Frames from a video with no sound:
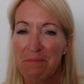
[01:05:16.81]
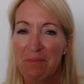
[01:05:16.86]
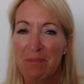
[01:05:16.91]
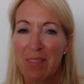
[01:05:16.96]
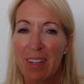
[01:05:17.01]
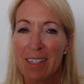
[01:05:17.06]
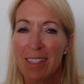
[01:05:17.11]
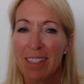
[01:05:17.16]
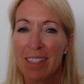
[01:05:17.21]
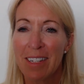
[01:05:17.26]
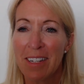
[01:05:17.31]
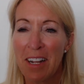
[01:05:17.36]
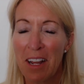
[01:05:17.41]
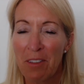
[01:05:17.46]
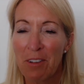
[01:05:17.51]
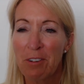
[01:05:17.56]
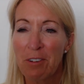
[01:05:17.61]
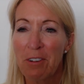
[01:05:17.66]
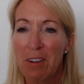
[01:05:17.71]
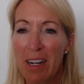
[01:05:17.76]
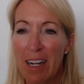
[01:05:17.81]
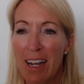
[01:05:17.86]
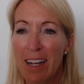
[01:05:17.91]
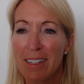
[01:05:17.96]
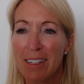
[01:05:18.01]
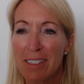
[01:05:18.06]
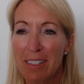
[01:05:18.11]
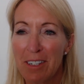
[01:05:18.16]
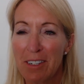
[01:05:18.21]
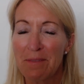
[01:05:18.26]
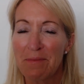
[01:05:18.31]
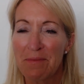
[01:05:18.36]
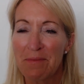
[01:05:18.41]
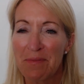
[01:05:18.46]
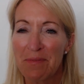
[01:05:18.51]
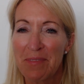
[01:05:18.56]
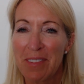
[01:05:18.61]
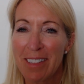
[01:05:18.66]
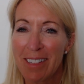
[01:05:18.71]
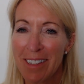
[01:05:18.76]
That's another great answer.
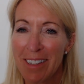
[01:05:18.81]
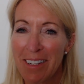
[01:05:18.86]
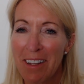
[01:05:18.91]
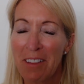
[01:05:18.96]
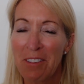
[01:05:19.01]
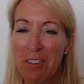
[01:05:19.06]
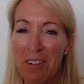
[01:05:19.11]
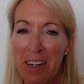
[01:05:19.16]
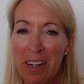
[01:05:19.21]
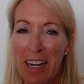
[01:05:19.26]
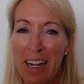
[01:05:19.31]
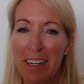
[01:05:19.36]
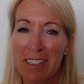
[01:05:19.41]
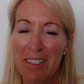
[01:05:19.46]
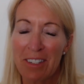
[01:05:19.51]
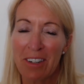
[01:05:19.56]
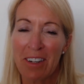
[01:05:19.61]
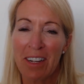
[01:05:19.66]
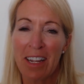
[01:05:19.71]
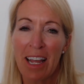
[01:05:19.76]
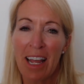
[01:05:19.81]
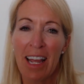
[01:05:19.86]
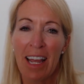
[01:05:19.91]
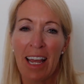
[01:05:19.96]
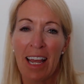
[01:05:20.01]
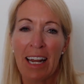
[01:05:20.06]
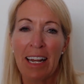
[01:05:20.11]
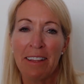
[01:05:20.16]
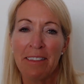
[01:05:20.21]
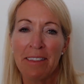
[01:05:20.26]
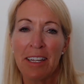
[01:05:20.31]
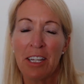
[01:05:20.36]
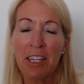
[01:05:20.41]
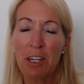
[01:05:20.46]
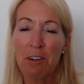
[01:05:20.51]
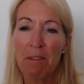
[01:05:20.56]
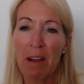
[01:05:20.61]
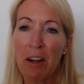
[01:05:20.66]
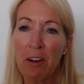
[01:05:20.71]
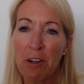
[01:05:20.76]
That's another great answer. And I think
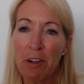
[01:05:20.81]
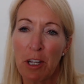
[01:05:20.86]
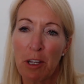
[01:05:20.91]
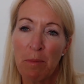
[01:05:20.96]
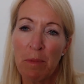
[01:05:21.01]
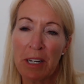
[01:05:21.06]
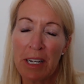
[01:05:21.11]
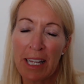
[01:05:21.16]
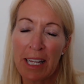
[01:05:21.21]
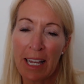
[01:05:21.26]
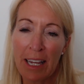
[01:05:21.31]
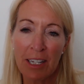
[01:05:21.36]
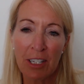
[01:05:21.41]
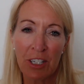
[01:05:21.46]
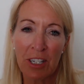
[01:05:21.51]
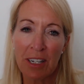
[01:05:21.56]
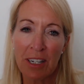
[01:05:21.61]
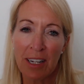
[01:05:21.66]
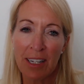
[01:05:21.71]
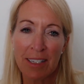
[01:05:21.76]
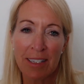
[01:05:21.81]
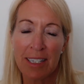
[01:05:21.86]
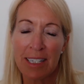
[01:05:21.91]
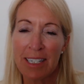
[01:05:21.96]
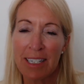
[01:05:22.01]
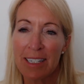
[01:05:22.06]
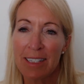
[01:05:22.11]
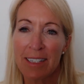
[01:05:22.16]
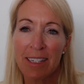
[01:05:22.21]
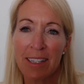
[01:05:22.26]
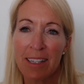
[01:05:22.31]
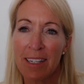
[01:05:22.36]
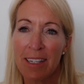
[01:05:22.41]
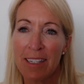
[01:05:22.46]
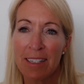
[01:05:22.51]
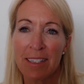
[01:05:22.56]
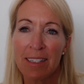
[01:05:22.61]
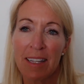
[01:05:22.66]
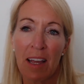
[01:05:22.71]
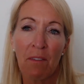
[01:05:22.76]
you're right on communication. Like
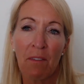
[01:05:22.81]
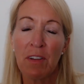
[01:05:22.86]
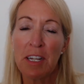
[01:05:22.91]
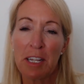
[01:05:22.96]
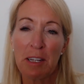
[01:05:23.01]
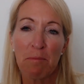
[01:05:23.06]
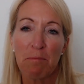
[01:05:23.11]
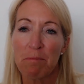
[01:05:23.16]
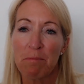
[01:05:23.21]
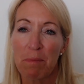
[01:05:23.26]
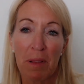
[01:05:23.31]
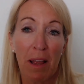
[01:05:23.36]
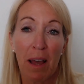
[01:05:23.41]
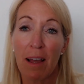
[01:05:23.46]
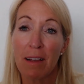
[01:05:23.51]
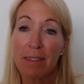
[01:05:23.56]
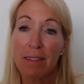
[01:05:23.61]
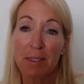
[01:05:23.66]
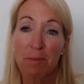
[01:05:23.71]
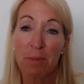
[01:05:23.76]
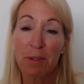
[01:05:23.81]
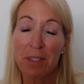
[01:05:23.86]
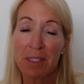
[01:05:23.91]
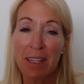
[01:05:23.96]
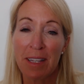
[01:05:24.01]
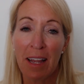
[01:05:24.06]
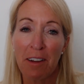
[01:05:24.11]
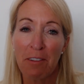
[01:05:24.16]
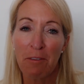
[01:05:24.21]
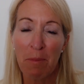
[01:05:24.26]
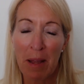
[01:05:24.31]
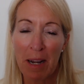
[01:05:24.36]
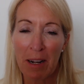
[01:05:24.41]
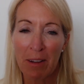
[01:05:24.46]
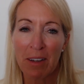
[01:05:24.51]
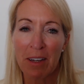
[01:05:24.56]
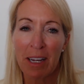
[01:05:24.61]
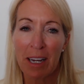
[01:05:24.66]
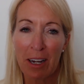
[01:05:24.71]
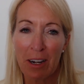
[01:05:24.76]
statistically, 70+% of
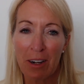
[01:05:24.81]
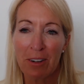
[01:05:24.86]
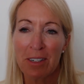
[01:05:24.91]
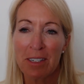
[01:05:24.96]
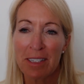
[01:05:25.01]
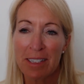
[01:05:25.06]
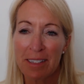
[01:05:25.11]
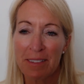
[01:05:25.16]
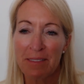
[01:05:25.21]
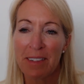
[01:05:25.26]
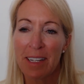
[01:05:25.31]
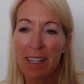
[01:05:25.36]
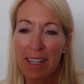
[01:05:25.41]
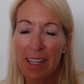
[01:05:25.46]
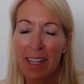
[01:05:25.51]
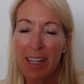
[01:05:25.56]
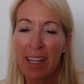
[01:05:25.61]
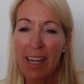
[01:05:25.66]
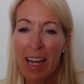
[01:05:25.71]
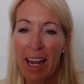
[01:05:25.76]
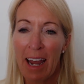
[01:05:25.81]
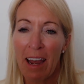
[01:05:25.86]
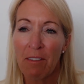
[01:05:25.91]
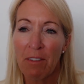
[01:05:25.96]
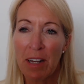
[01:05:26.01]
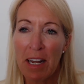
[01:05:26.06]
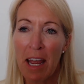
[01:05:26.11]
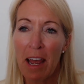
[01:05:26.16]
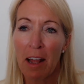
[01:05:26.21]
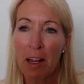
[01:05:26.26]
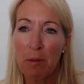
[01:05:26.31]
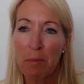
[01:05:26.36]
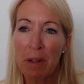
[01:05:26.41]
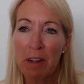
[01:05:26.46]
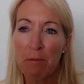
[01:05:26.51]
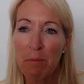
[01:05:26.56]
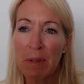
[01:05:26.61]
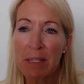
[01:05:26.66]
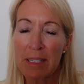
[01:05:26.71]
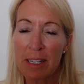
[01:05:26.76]
medical errors have an
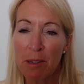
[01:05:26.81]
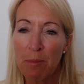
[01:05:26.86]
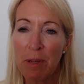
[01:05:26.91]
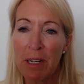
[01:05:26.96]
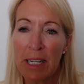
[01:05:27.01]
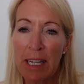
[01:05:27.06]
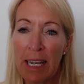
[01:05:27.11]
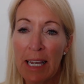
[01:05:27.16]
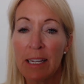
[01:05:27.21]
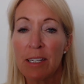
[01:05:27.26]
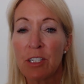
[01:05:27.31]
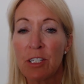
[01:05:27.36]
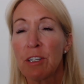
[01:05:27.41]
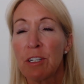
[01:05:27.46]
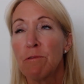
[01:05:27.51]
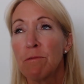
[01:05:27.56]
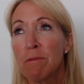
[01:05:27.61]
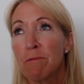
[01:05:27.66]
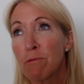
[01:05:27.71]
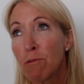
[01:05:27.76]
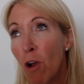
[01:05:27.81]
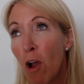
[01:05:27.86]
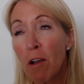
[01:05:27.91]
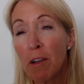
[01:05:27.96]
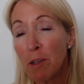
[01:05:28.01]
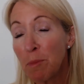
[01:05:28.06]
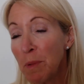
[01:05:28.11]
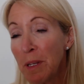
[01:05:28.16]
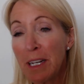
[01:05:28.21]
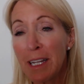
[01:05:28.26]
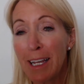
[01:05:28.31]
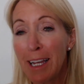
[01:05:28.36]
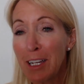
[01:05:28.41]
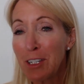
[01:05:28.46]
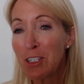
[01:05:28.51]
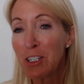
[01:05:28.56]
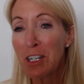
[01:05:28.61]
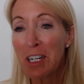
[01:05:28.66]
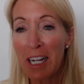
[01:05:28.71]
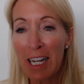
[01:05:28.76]
element of miscommunication, wrong
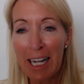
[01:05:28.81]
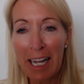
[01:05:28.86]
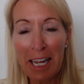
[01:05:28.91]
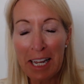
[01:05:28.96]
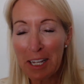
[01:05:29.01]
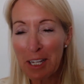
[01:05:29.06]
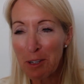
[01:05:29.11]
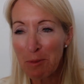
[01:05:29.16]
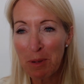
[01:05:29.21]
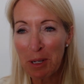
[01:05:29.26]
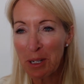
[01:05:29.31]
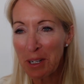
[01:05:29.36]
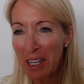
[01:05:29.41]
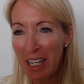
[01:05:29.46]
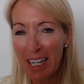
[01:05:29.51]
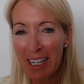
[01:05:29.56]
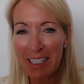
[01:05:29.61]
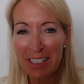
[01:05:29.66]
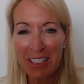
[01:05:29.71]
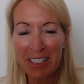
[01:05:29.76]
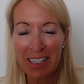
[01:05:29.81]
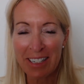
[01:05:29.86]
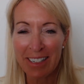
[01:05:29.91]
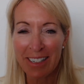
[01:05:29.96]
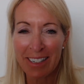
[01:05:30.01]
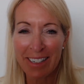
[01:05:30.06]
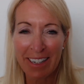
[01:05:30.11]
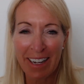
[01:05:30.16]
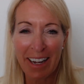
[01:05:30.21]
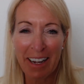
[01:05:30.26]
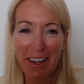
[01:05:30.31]
communication, late communication,